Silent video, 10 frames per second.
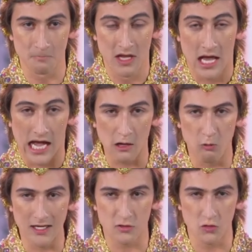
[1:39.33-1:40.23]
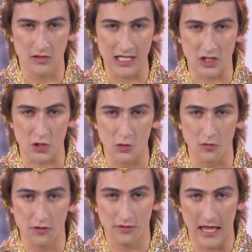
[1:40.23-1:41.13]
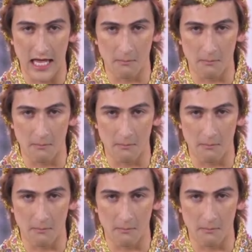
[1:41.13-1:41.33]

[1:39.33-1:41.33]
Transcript: I want to teach you, them,